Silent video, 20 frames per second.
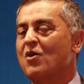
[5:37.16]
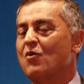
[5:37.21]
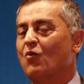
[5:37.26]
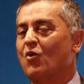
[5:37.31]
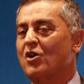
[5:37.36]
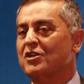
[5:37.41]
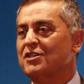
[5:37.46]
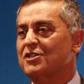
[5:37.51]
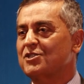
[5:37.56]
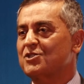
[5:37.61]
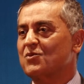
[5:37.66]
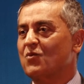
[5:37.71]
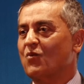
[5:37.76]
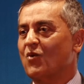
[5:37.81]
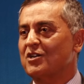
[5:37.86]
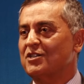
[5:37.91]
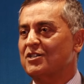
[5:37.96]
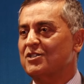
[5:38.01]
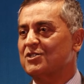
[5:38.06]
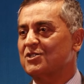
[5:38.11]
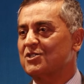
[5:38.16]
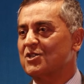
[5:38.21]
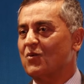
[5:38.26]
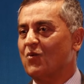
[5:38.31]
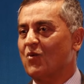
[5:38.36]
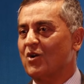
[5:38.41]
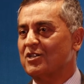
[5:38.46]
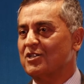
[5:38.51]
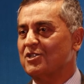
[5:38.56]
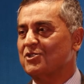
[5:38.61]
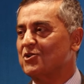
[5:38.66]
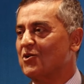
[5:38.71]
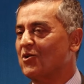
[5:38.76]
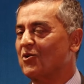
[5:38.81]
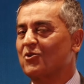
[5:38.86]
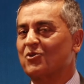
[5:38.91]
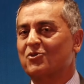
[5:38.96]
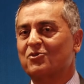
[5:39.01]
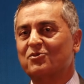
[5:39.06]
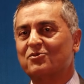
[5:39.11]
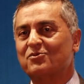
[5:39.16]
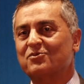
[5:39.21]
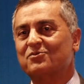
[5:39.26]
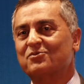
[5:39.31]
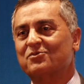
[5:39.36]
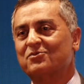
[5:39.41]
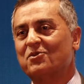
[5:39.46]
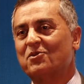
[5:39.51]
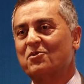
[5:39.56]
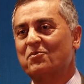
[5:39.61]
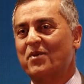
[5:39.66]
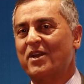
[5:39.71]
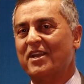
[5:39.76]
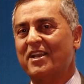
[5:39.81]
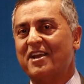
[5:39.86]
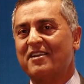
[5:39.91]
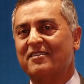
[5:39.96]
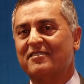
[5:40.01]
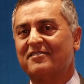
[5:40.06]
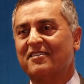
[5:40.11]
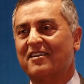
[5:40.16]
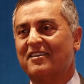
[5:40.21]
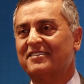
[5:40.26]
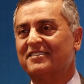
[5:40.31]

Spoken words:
What is your opinion?